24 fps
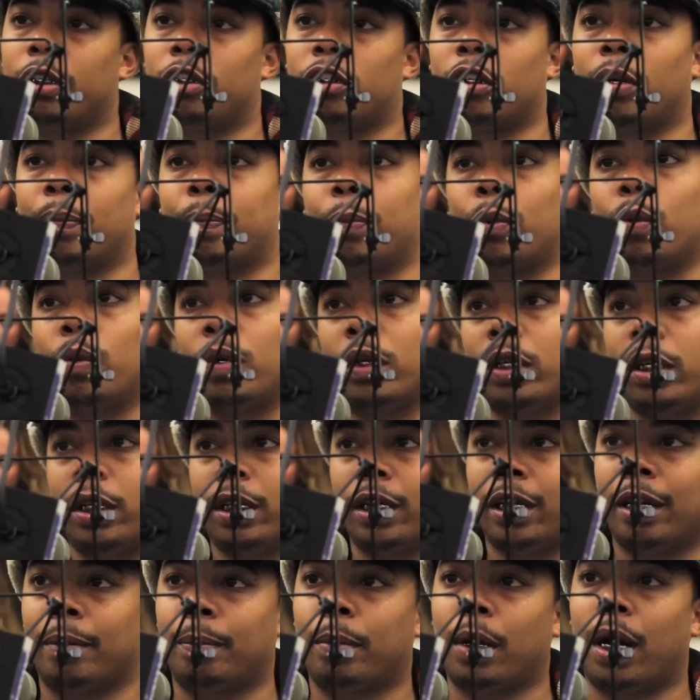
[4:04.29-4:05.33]
jump on it and
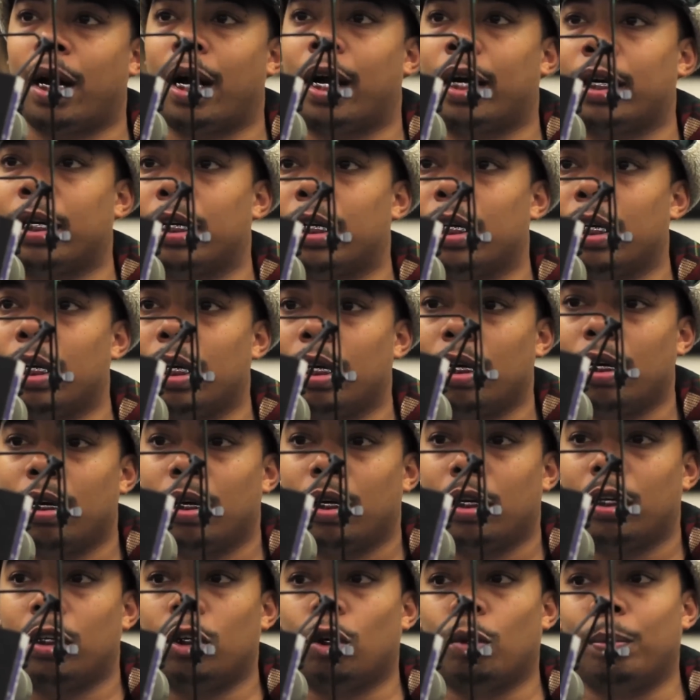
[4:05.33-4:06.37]
get behind it.
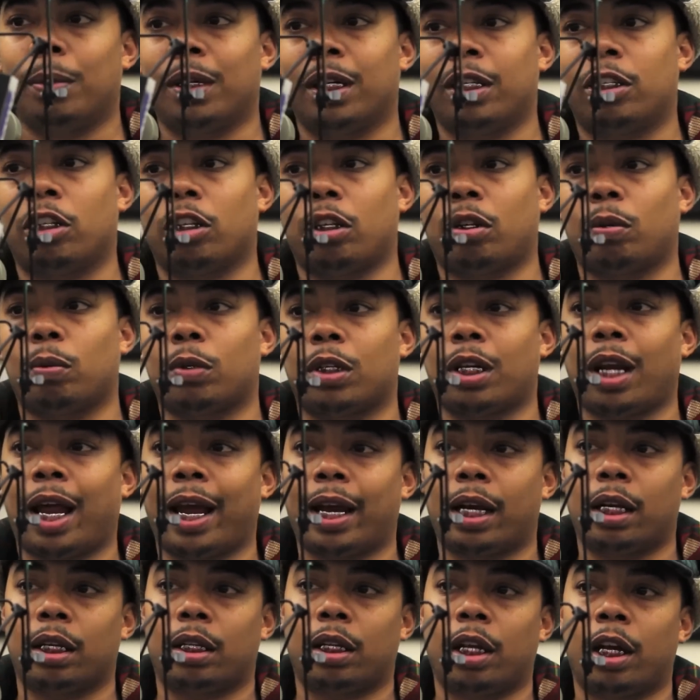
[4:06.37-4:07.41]
You know, but it just was
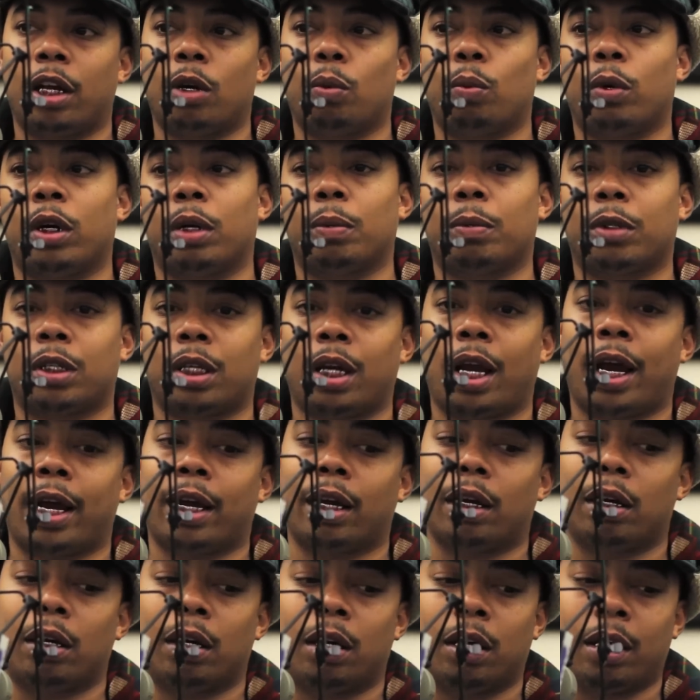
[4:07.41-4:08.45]
like a thing where it was like
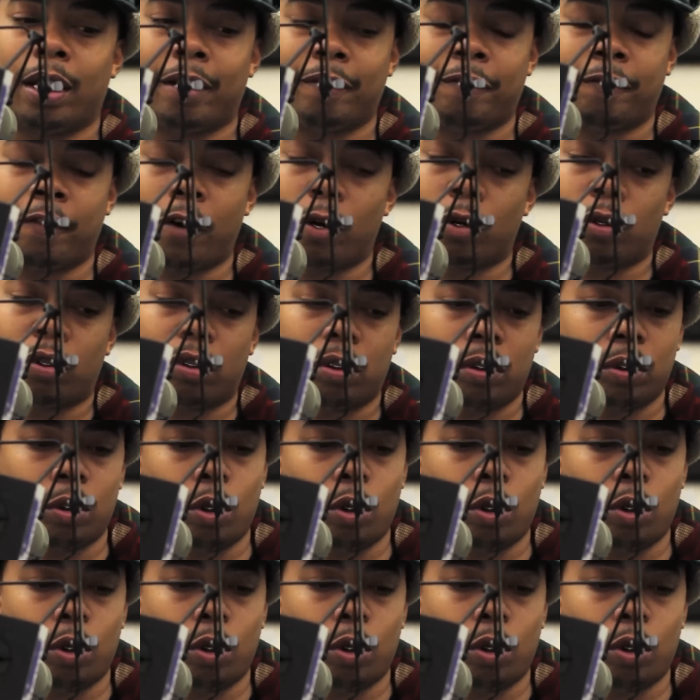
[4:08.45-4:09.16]
uh, at first,